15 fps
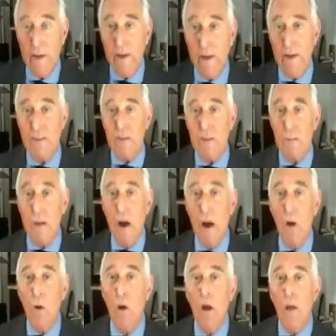It's
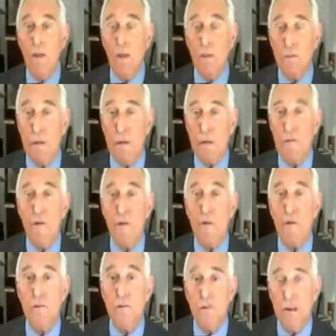about the
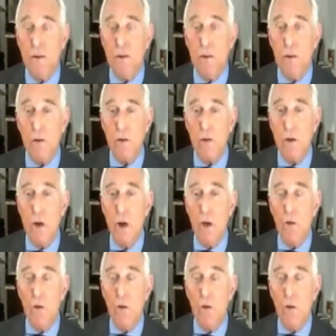favored vendors